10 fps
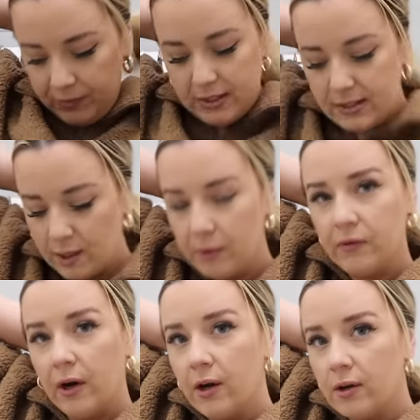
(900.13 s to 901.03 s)
This is gonna be
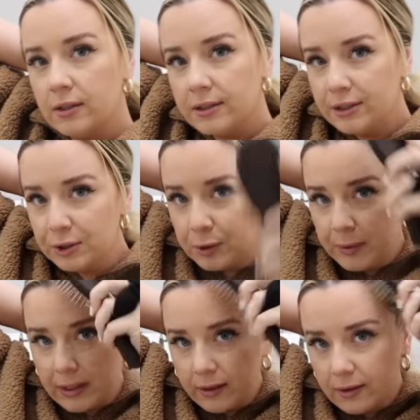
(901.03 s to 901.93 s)
very hard to do
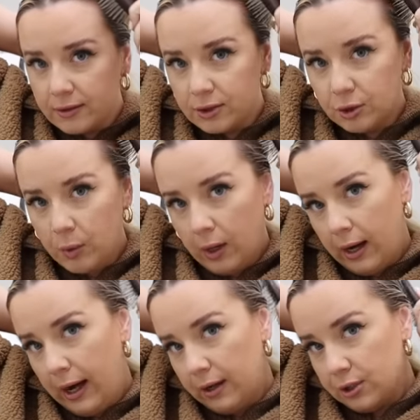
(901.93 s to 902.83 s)
because you
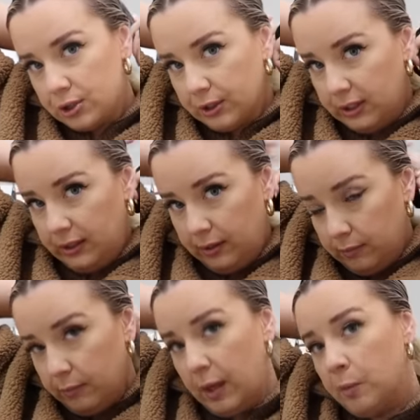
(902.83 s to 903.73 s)
are
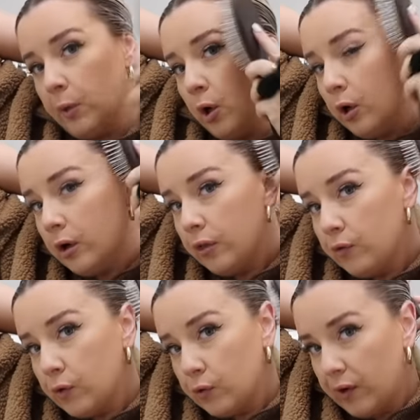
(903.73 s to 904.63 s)
actually my mirror in
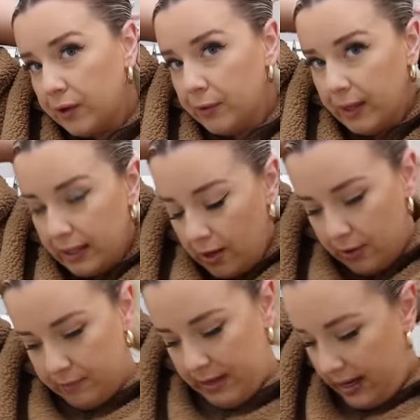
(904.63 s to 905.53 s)
the viewfinder right now
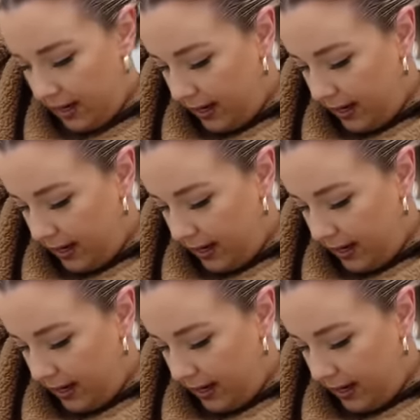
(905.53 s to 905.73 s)
and my